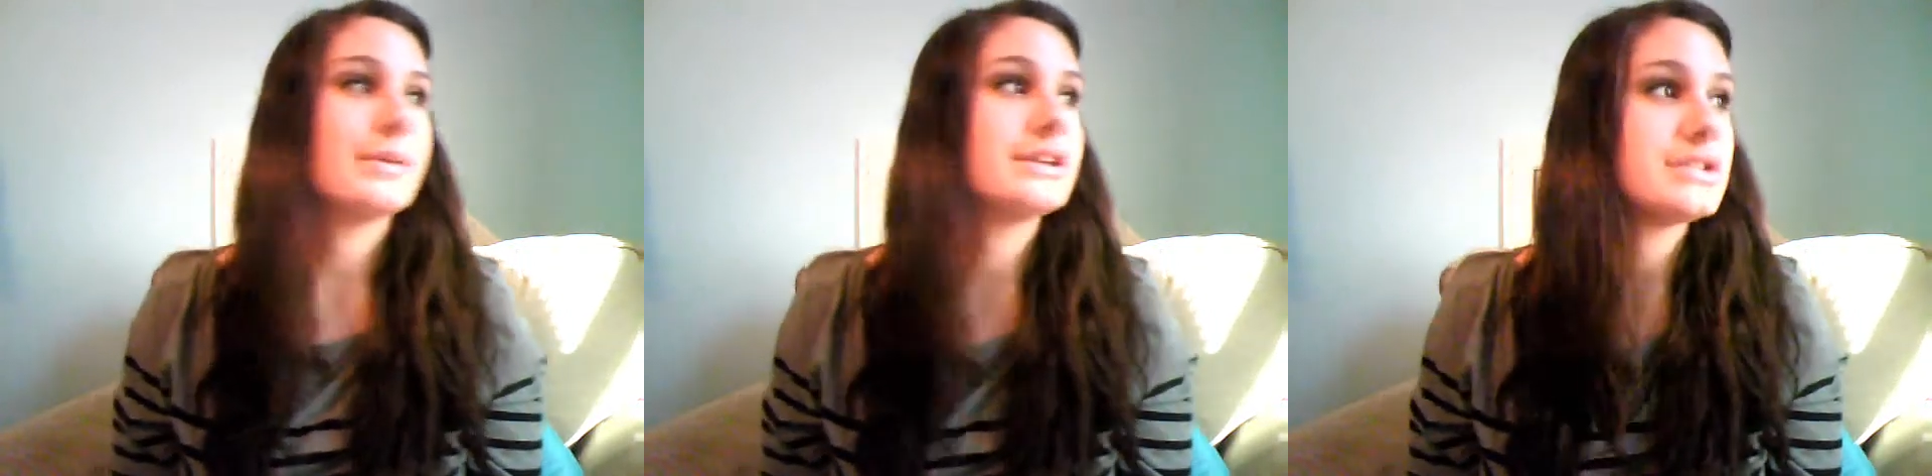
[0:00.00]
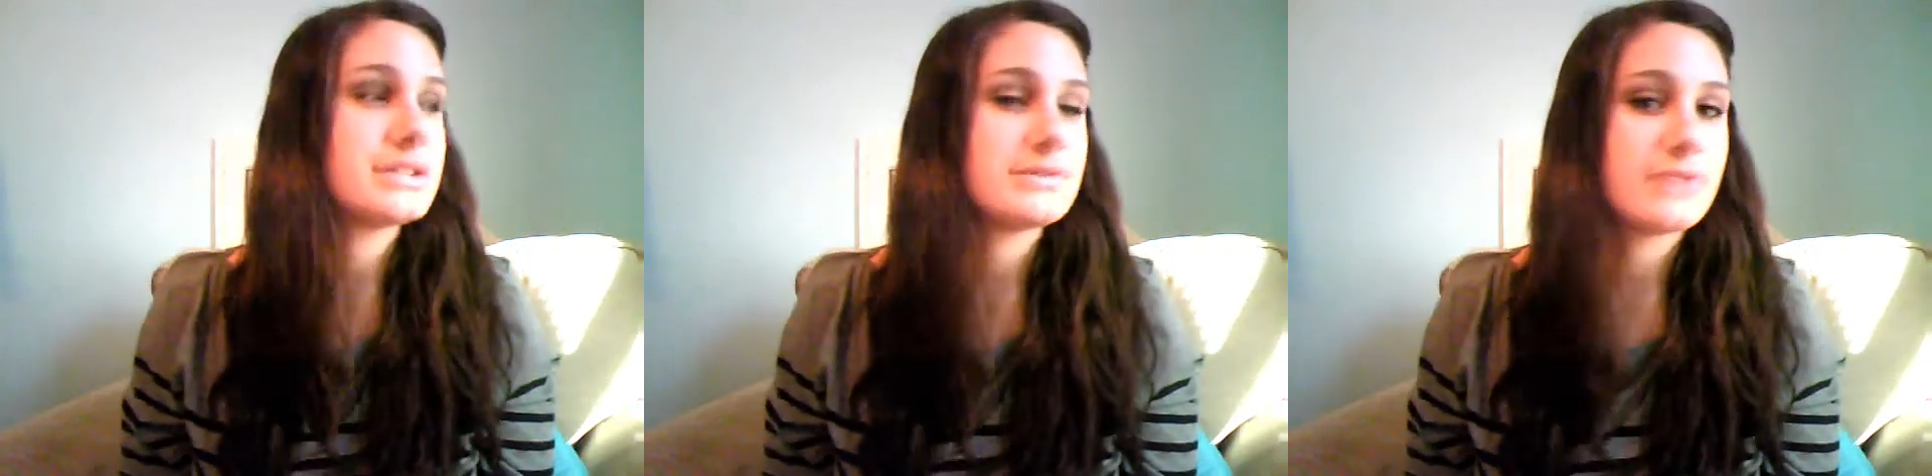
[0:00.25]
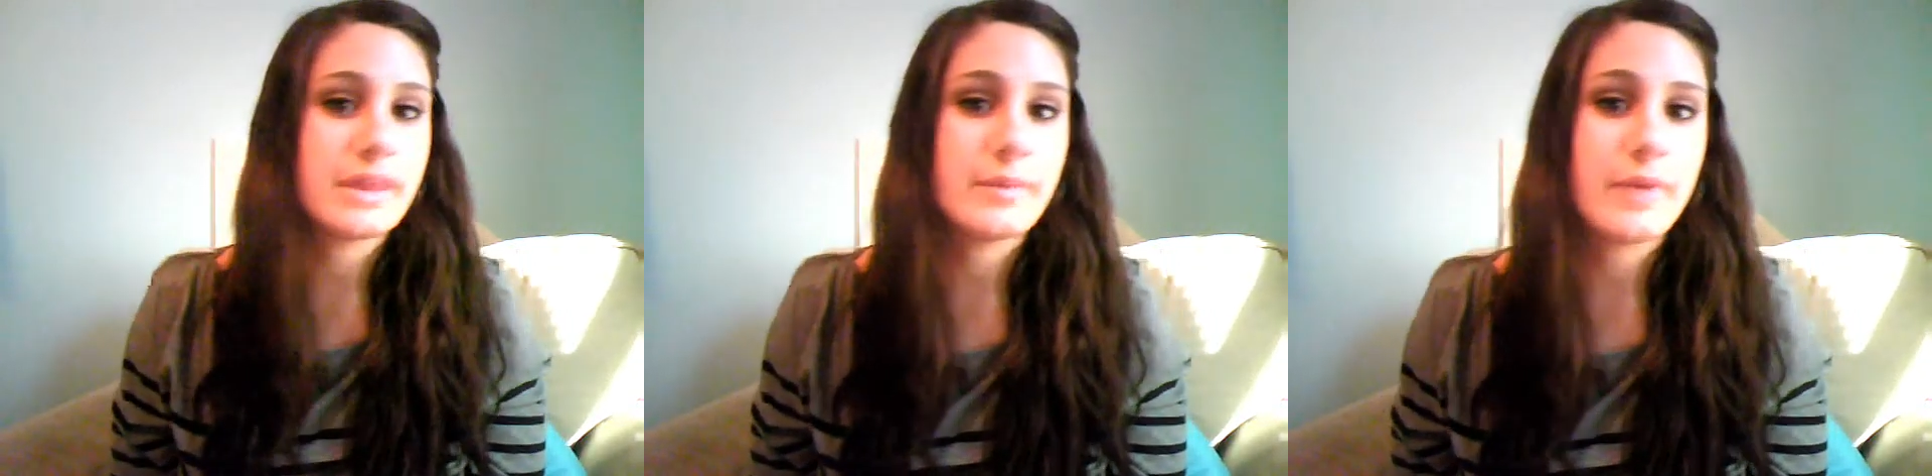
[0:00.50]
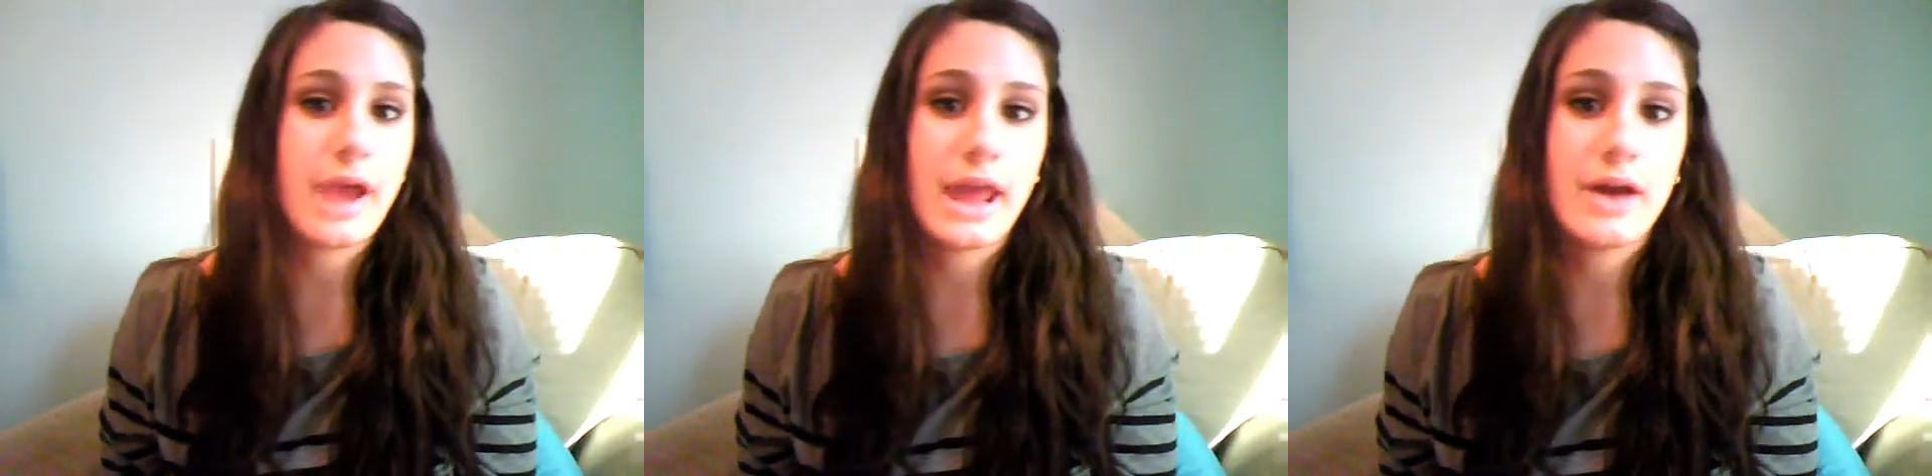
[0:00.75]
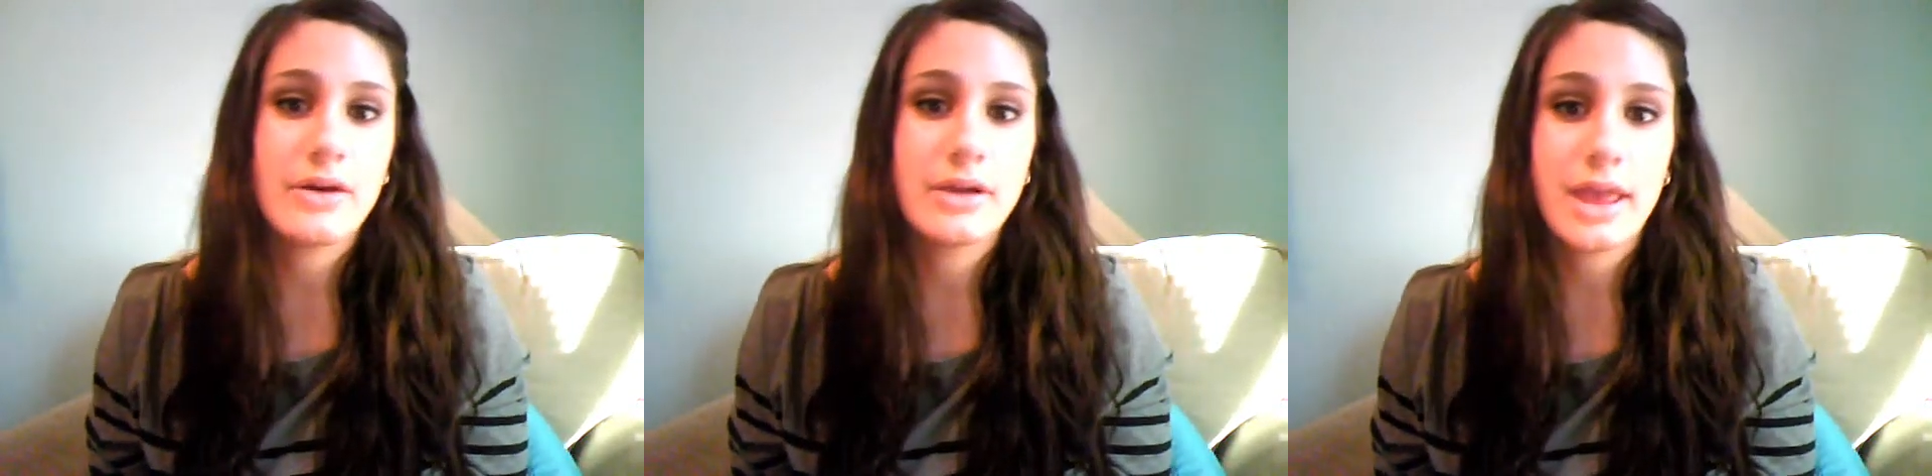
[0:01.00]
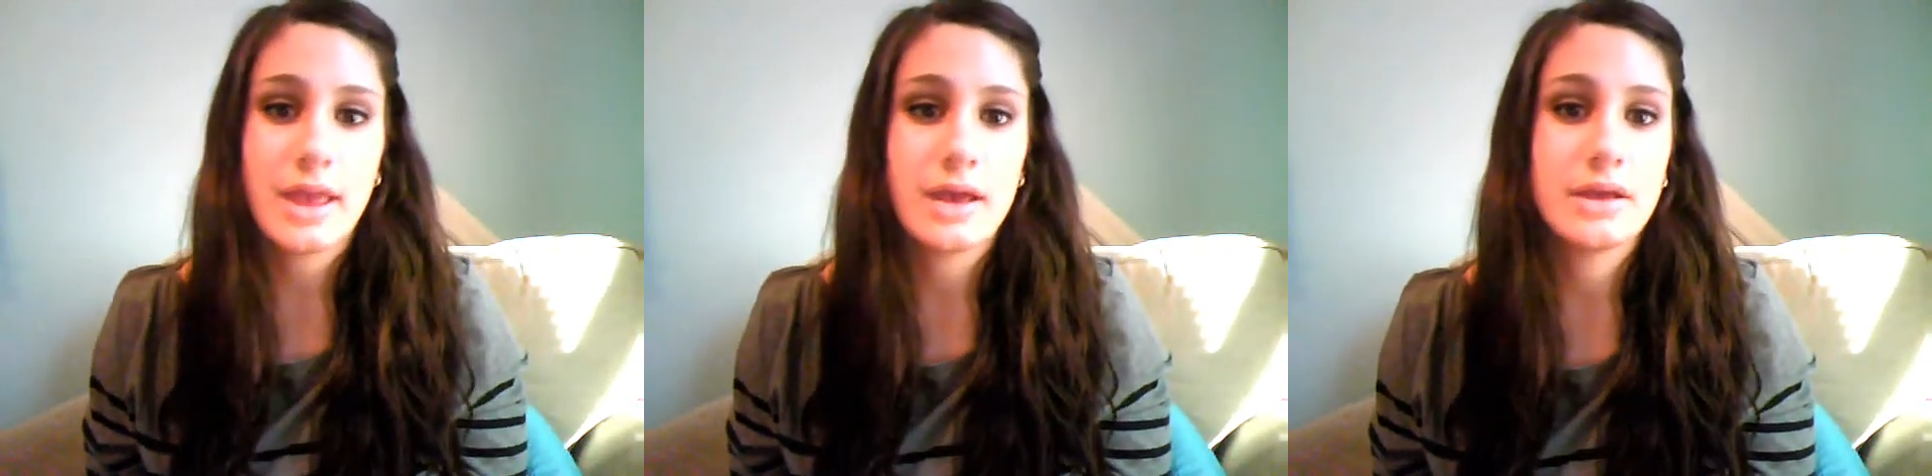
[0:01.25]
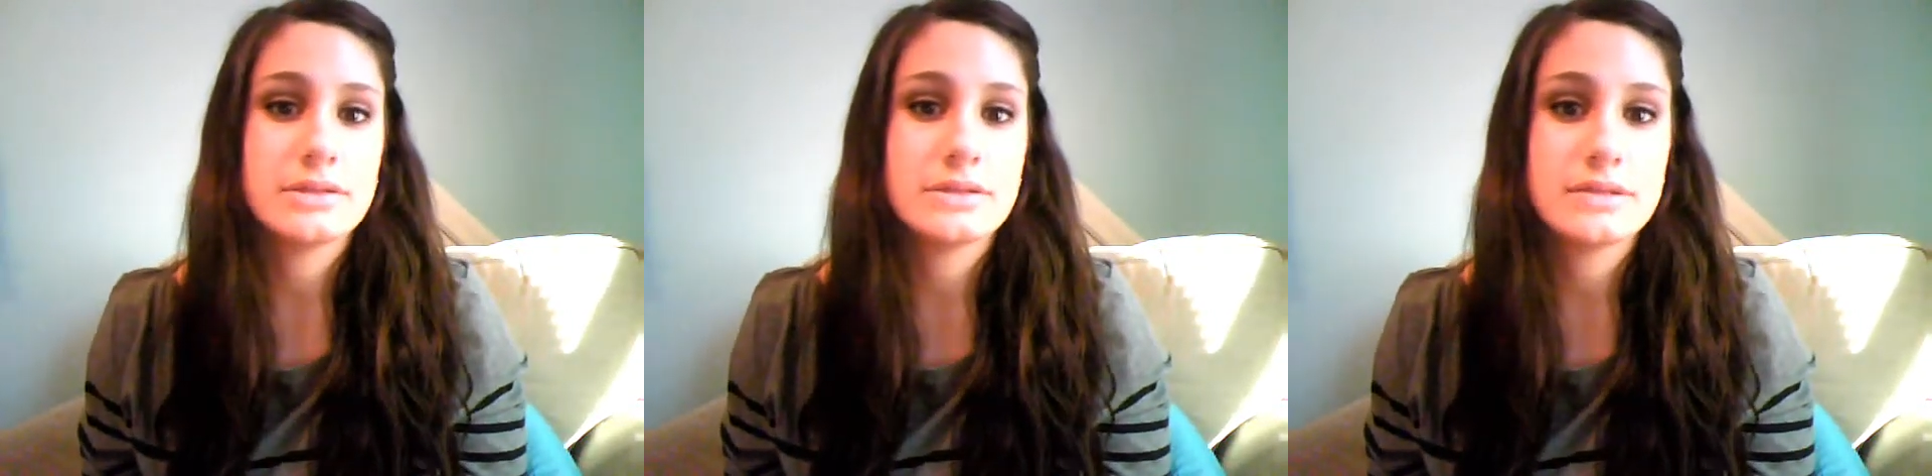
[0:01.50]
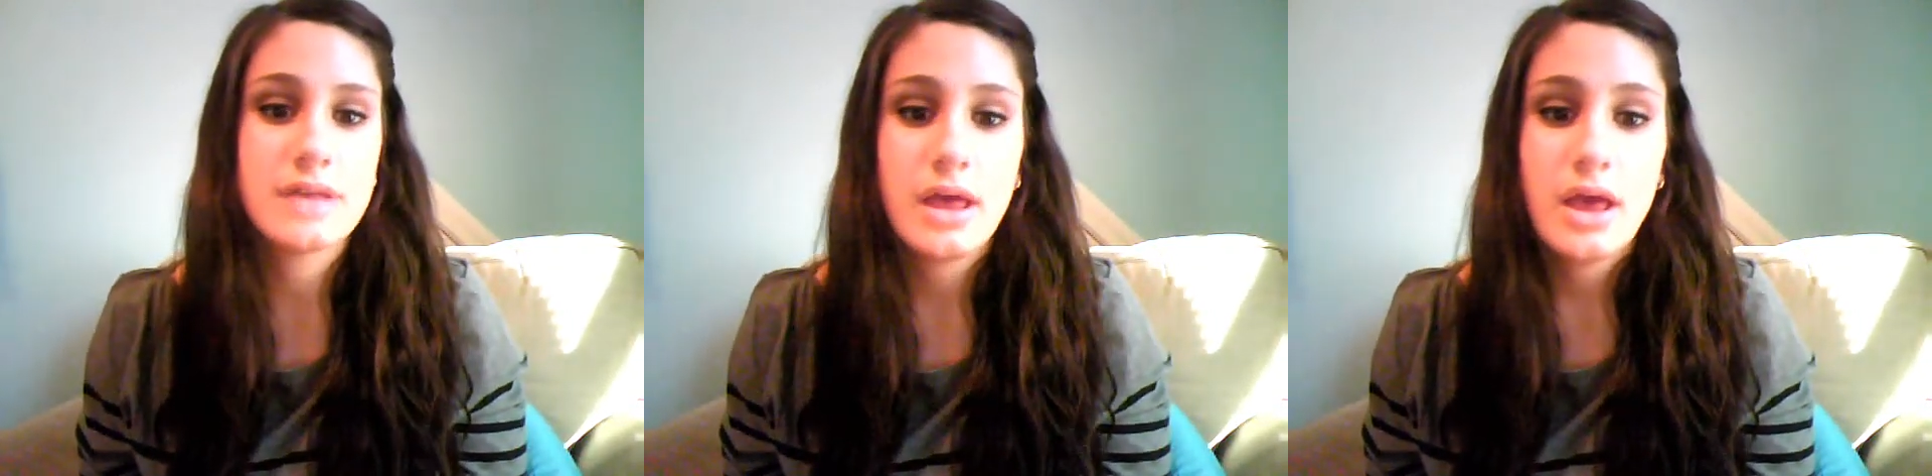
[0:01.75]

but it's just really bright out and